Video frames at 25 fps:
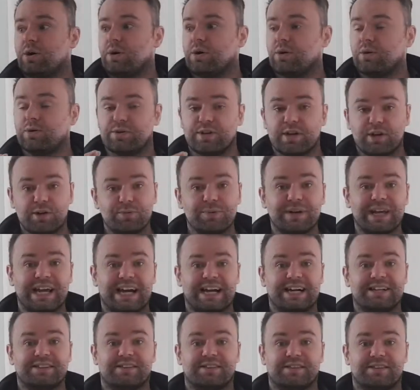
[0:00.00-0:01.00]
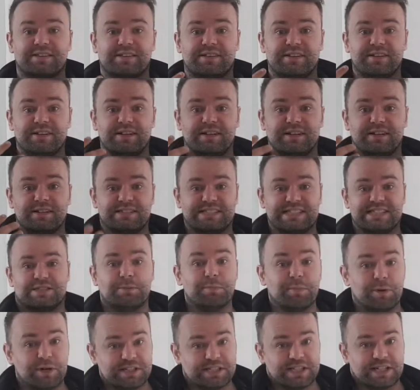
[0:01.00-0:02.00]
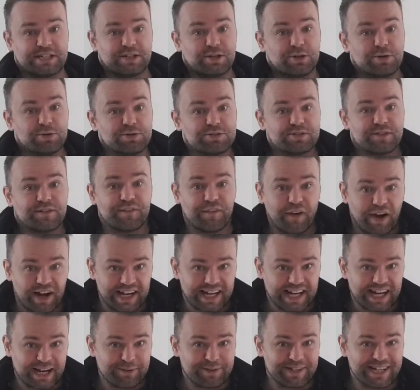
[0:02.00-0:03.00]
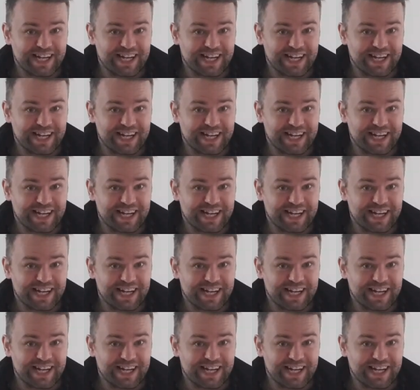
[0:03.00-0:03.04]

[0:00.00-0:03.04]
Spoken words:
Although we had the disappointing news of finding out